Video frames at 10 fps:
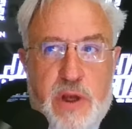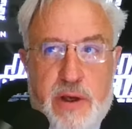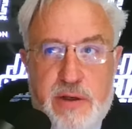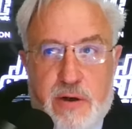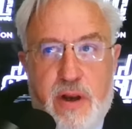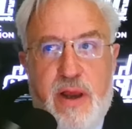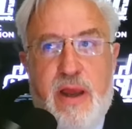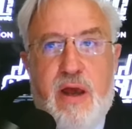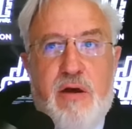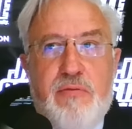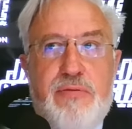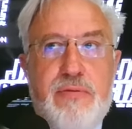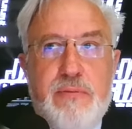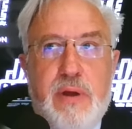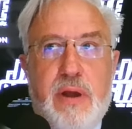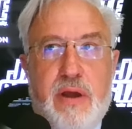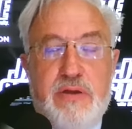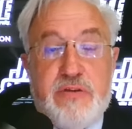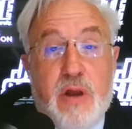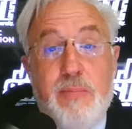Yeah, you're going to have,
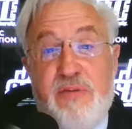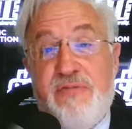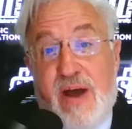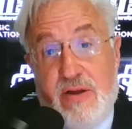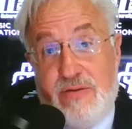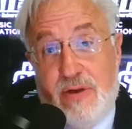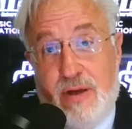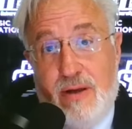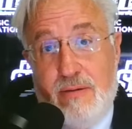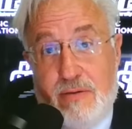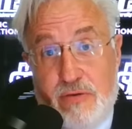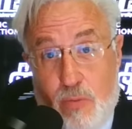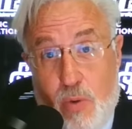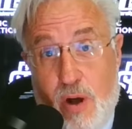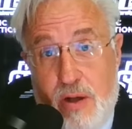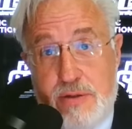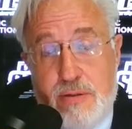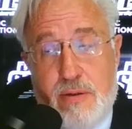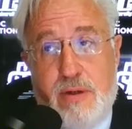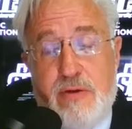it's going to be fascinating to
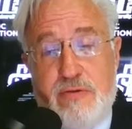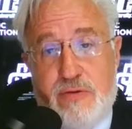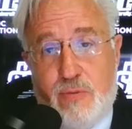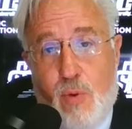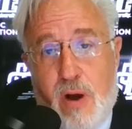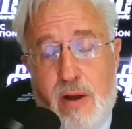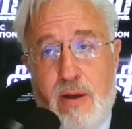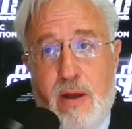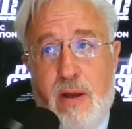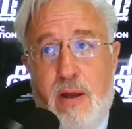watch. And this is why,